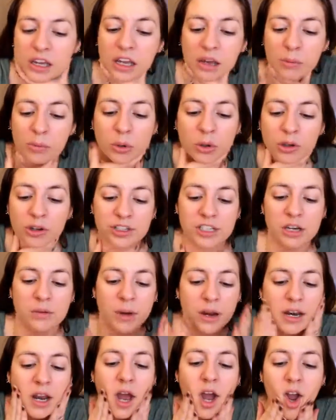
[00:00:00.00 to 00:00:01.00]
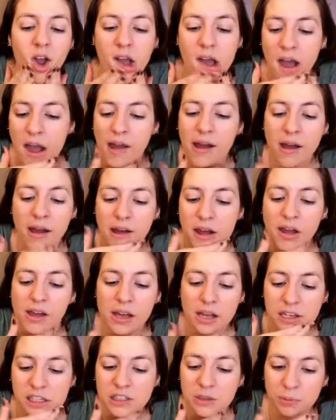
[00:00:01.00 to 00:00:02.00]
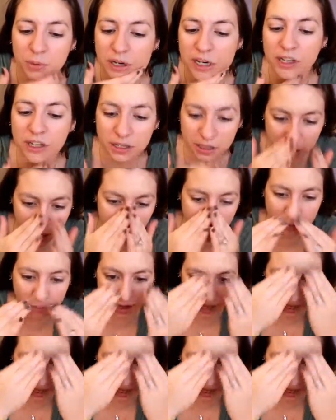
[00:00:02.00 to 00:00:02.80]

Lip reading: and pull it down my neck. It's a pretty good color